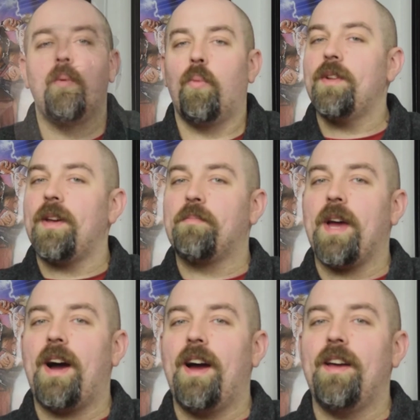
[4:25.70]
What's up,
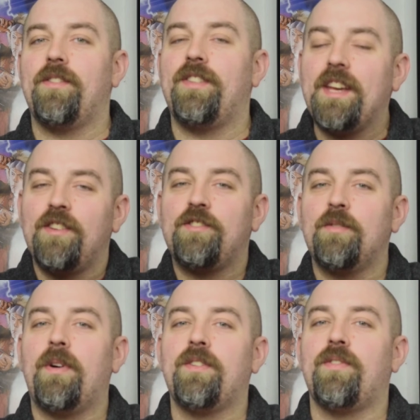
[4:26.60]
guys? Thank you
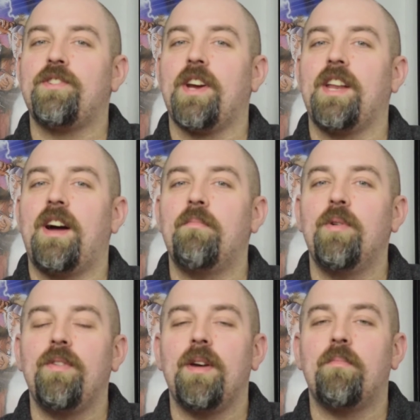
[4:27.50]
so much for checking out
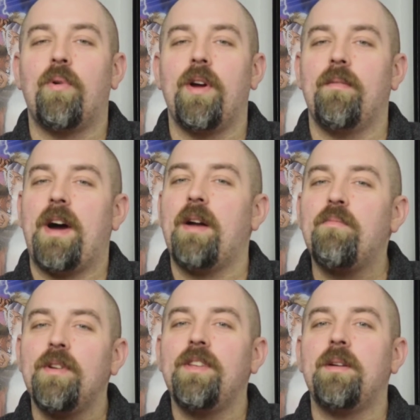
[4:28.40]
Movie Emporium. I
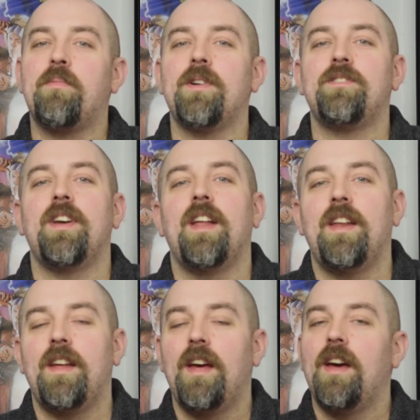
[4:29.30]
really appreciate
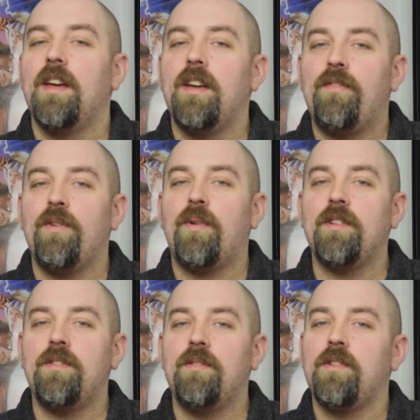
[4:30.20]
it. If you
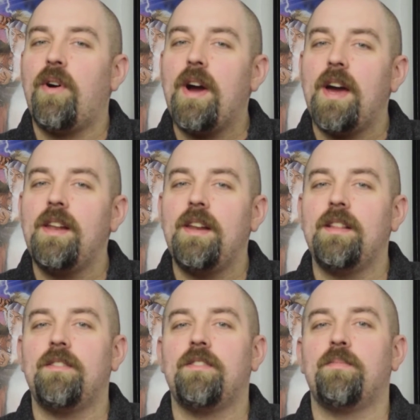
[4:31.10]
want to, go ahead and
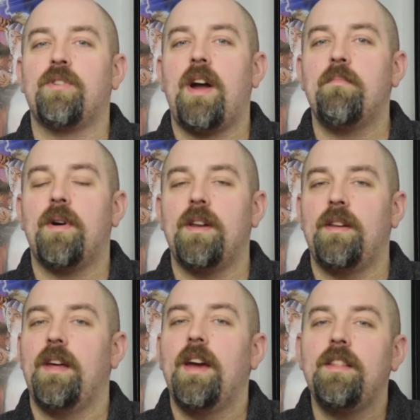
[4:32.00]
hit the subscribe
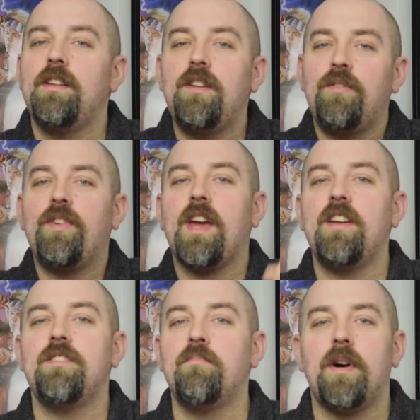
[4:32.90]
button. Hit the
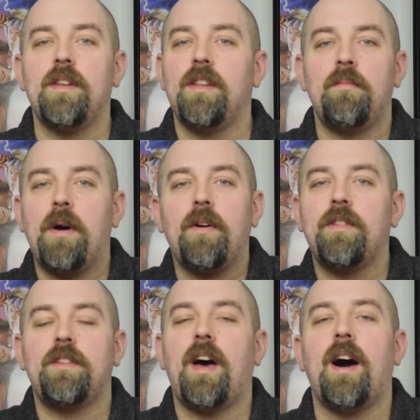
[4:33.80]
notification button and the bell
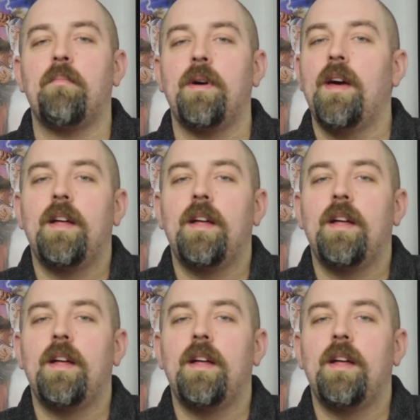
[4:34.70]
at the top.